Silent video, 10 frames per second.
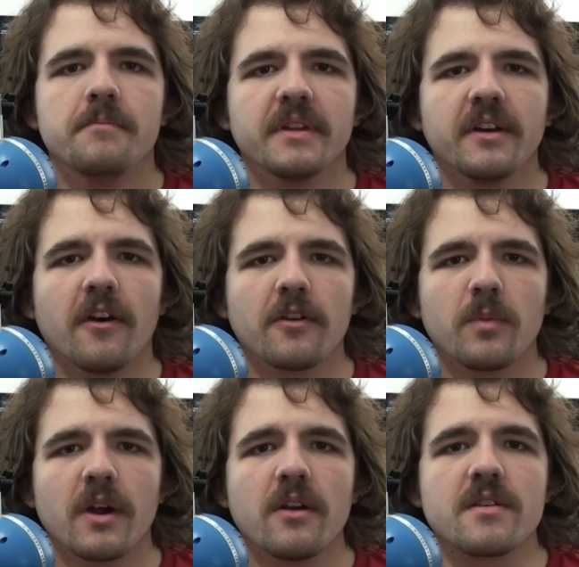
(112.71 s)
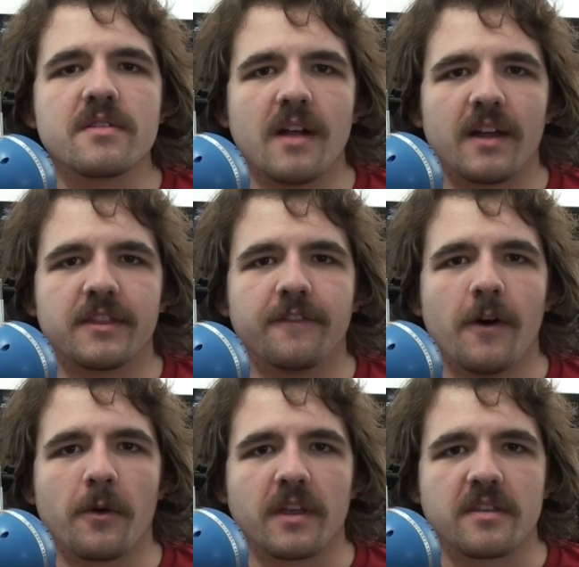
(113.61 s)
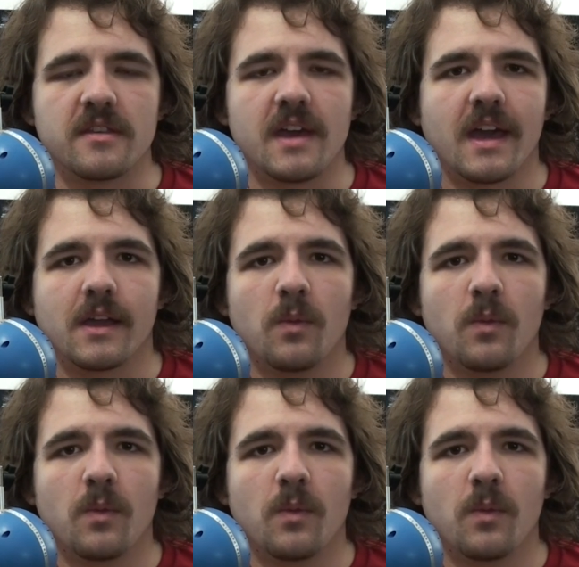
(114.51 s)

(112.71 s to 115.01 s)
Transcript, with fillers: But the hardware is not the focus today.